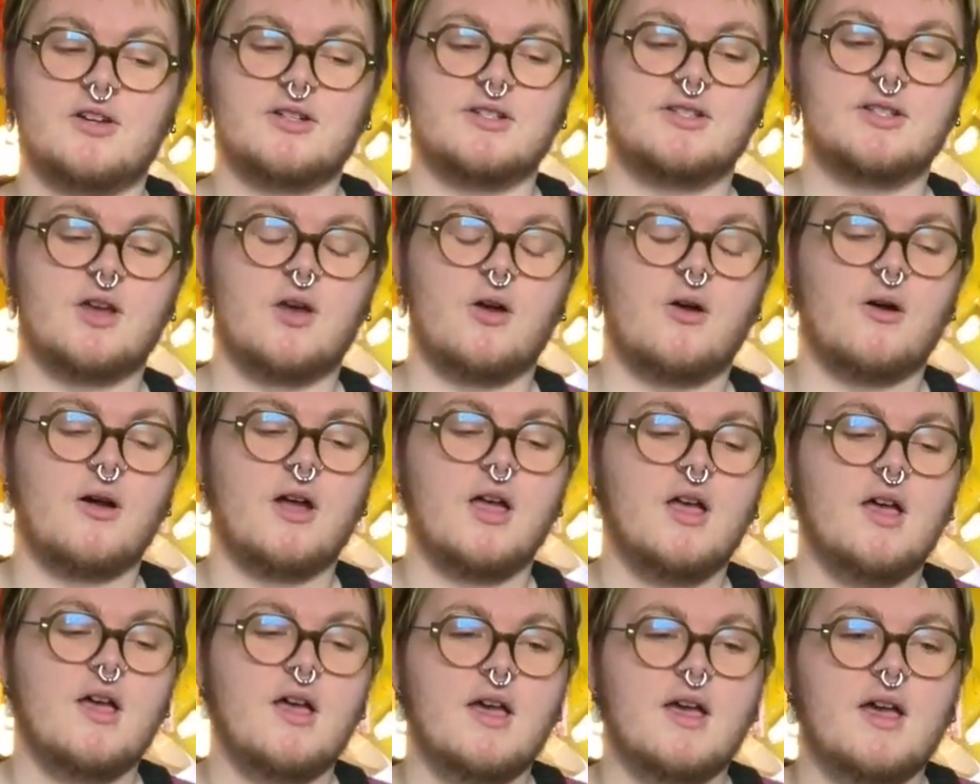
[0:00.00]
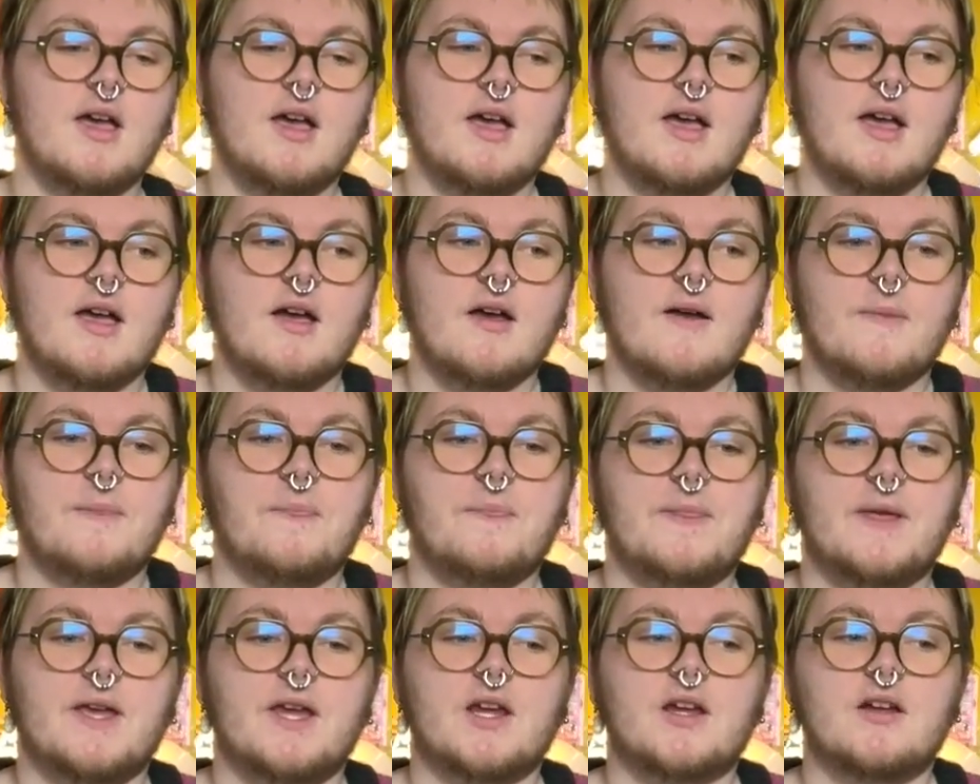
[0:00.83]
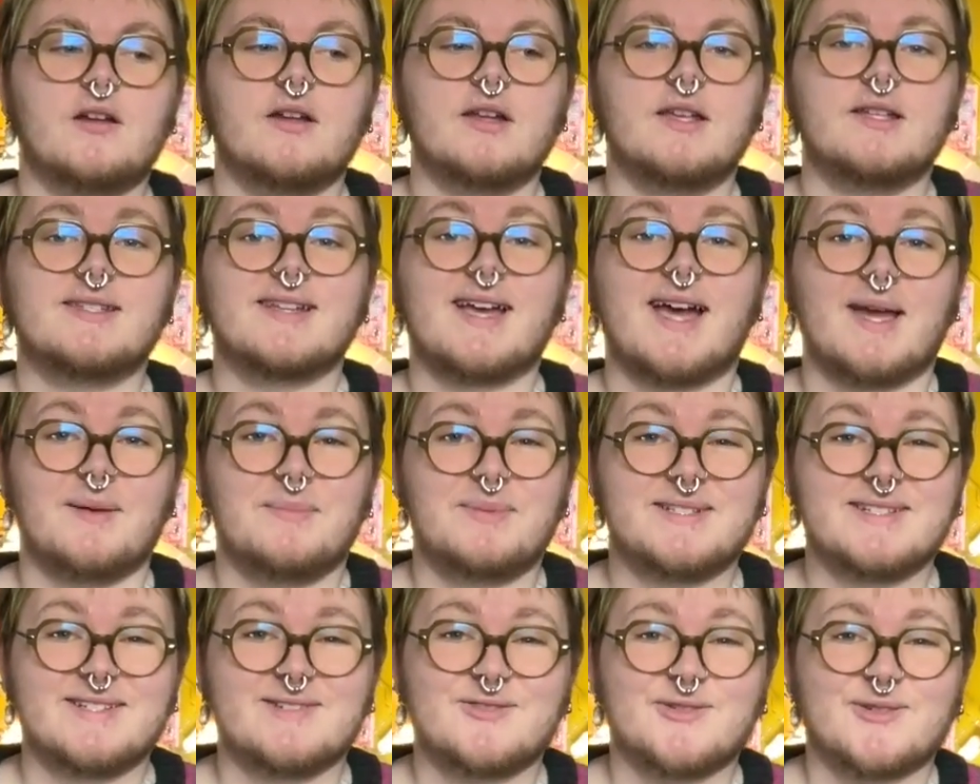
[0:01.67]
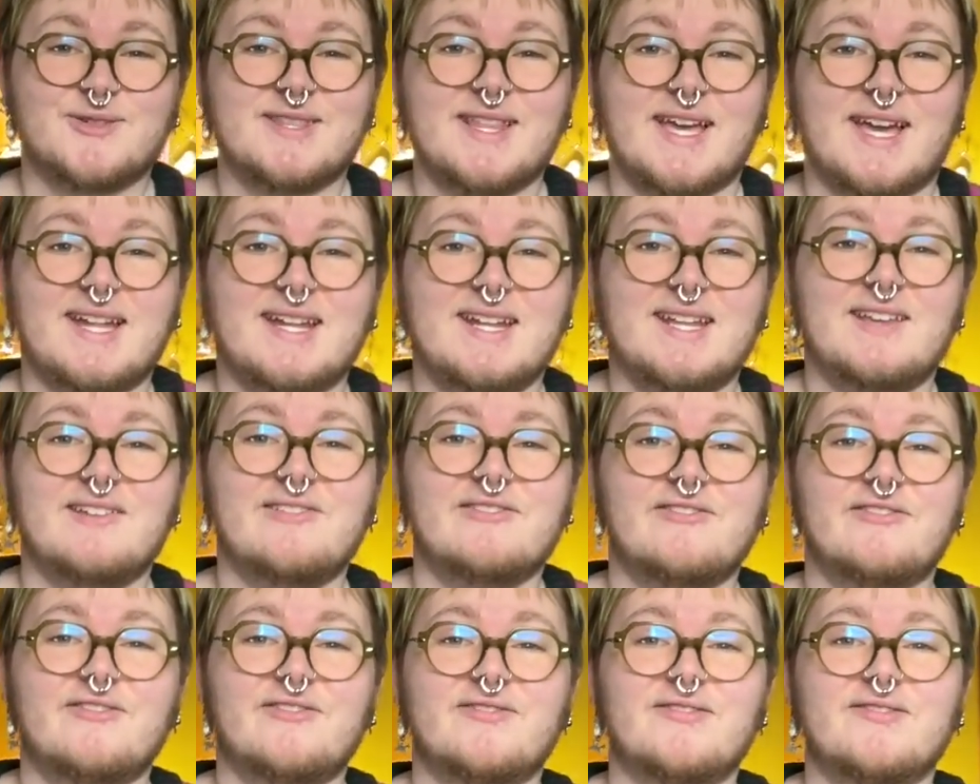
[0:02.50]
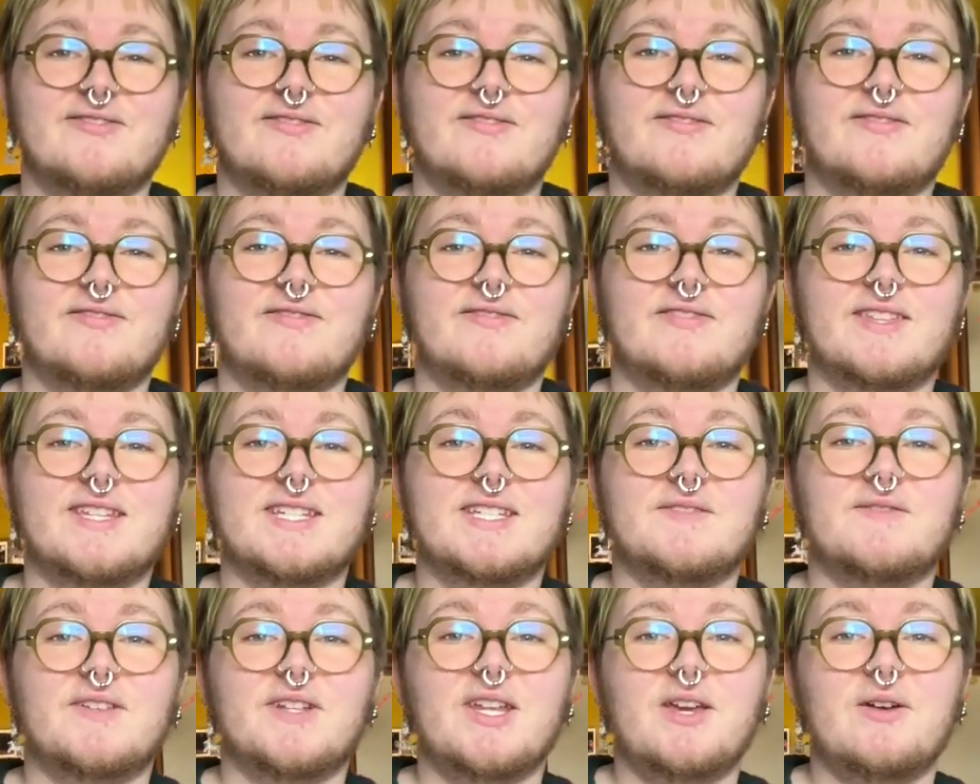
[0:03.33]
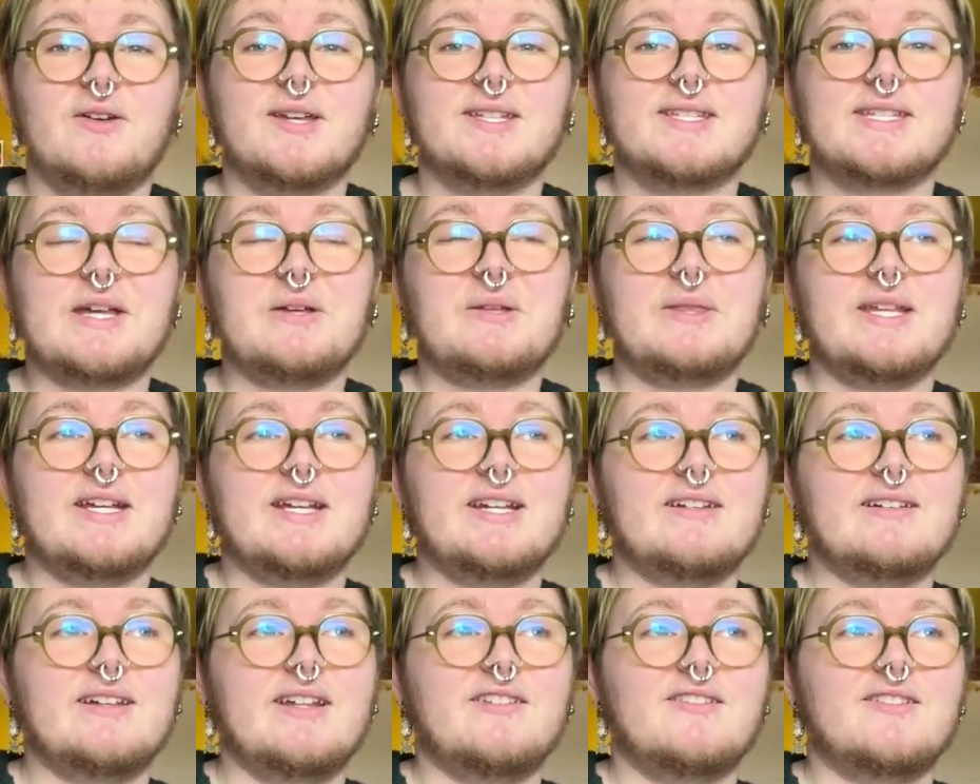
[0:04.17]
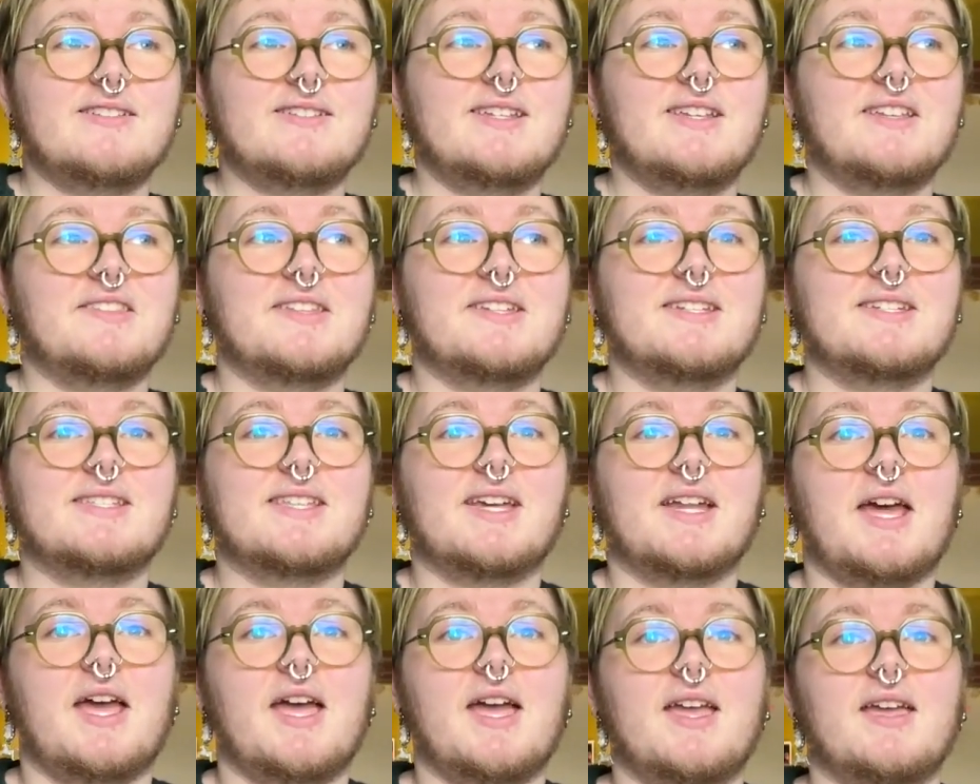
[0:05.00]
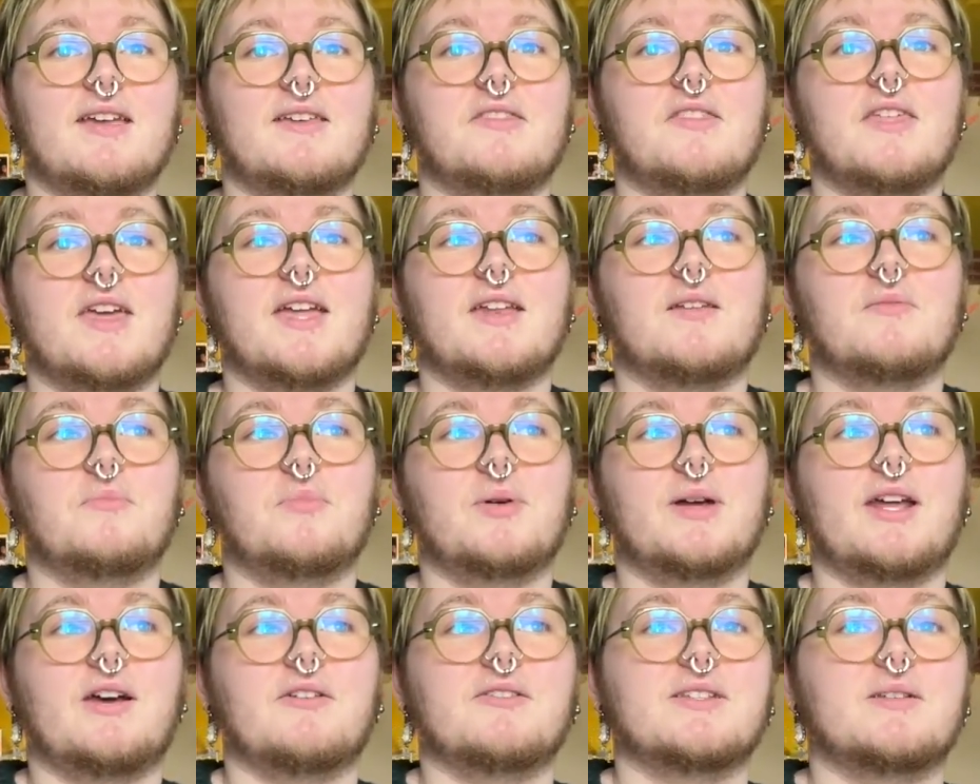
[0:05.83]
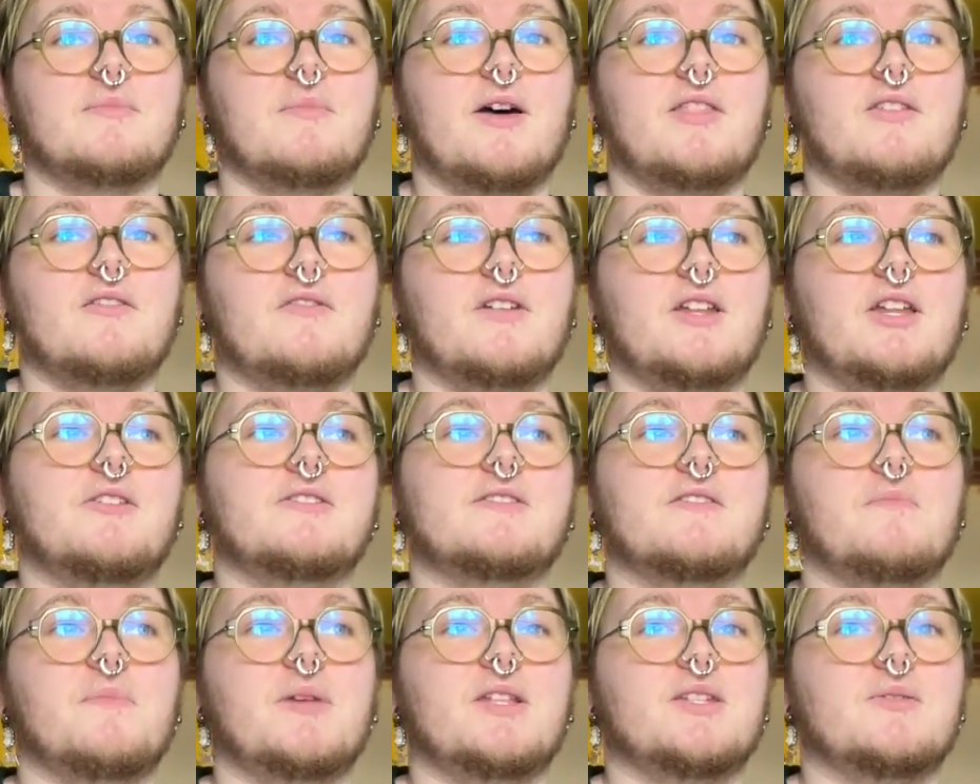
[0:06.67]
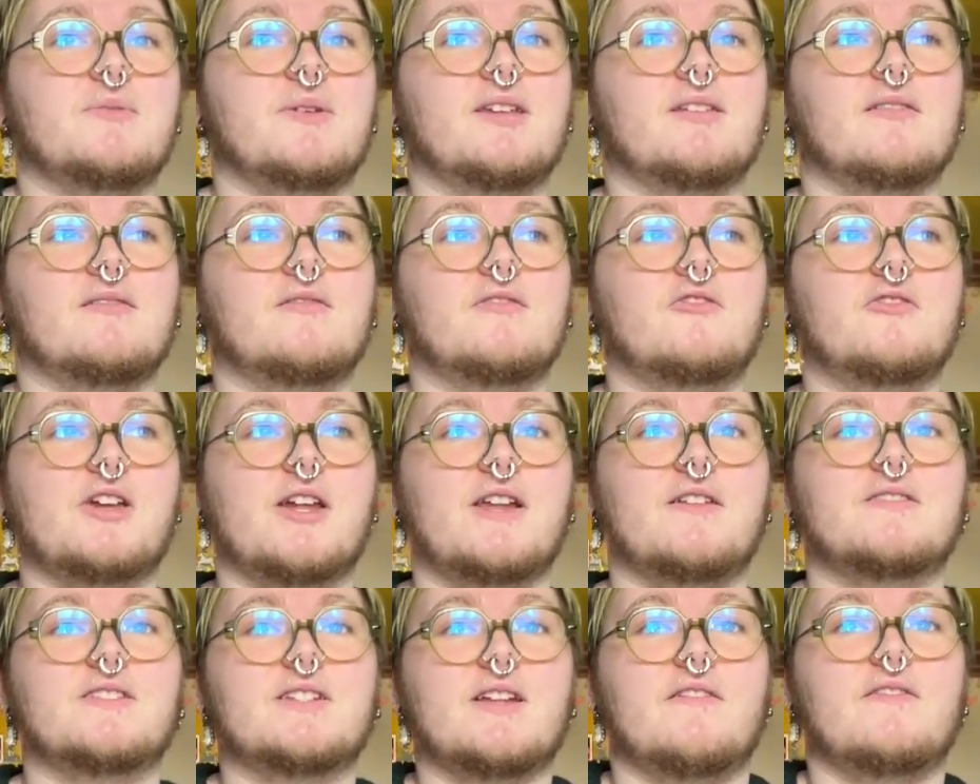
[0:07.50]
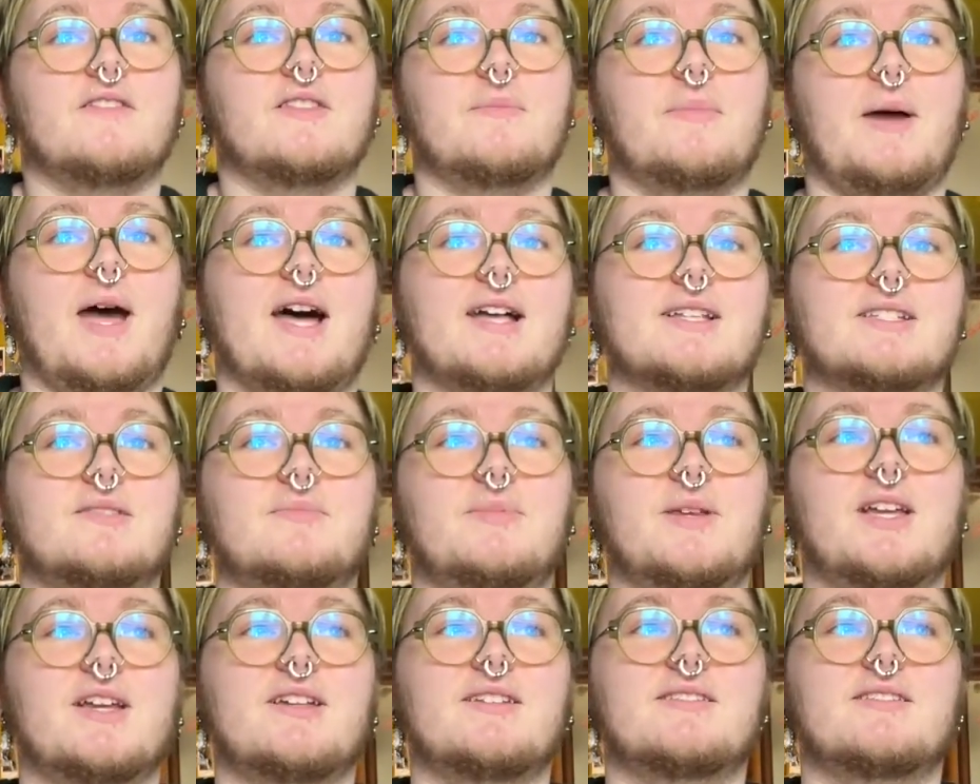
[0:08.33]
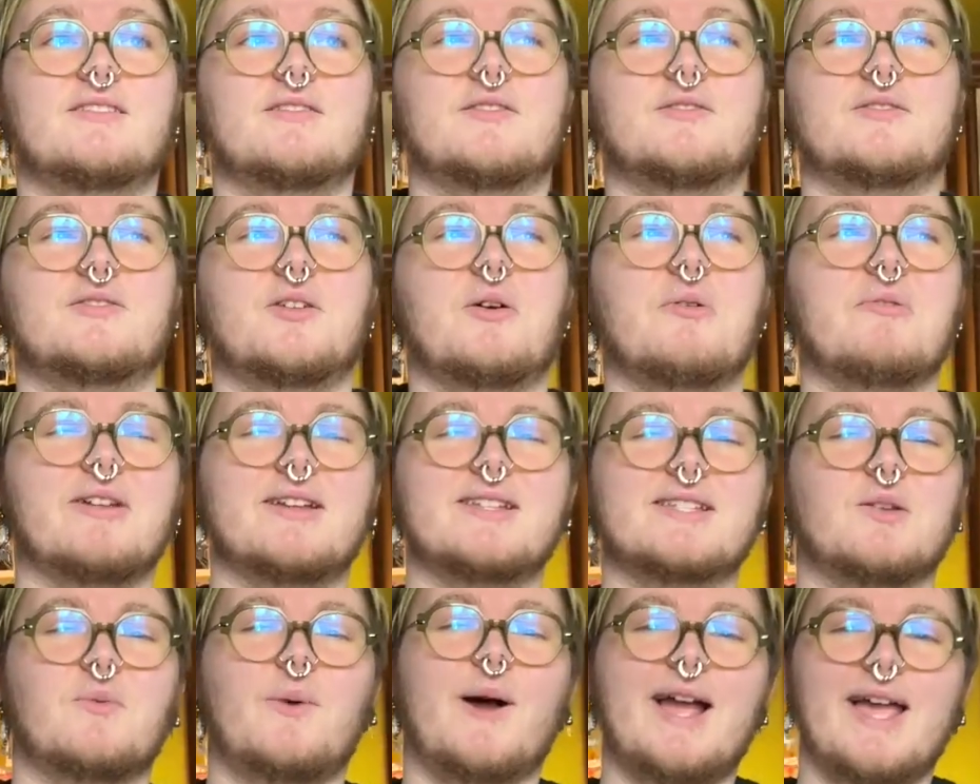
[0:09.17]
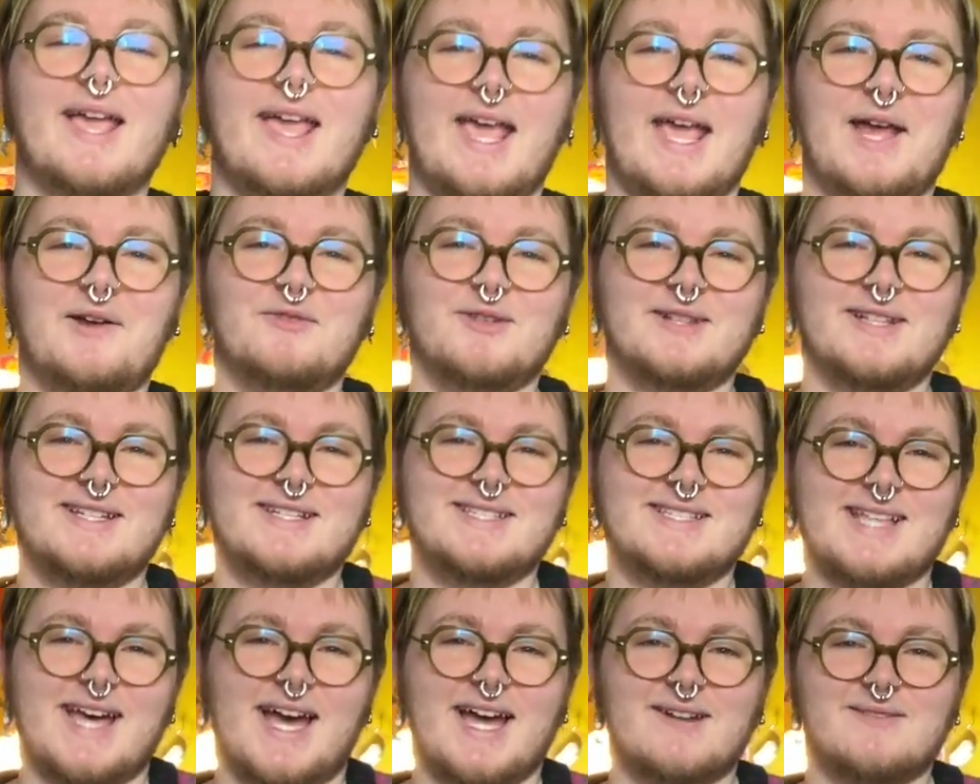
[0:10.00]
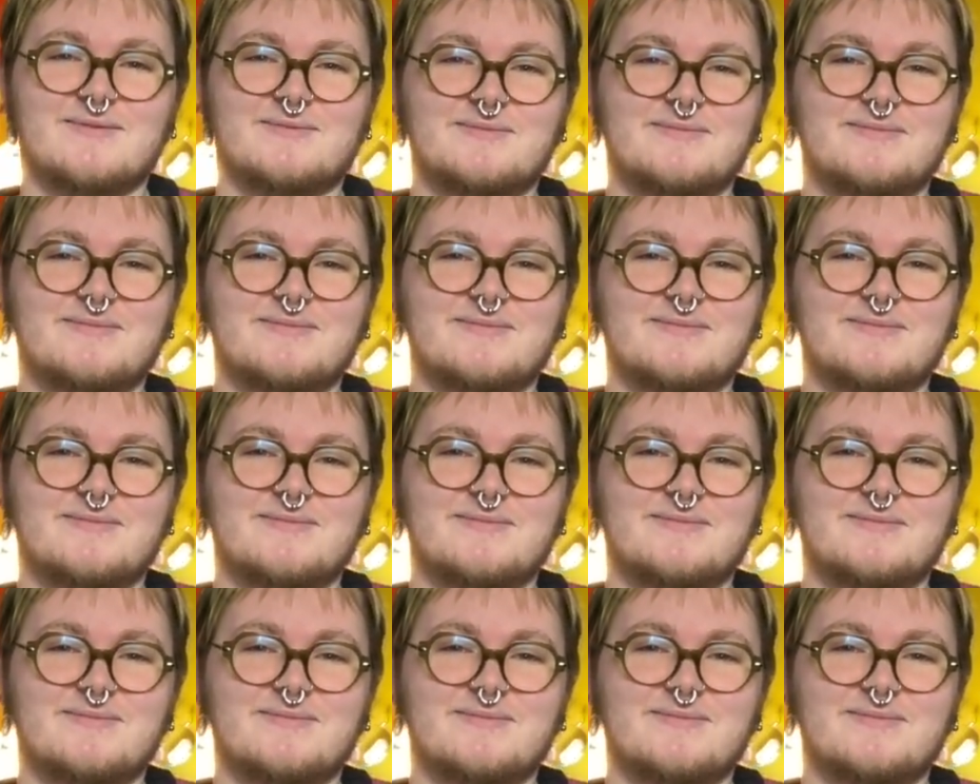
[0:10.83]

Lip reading: So there is a high potential that if this video gets out there and you're seeing this, that I then put out some other videos of me doing creative stuff in the past, because there's no reason why I can't release that.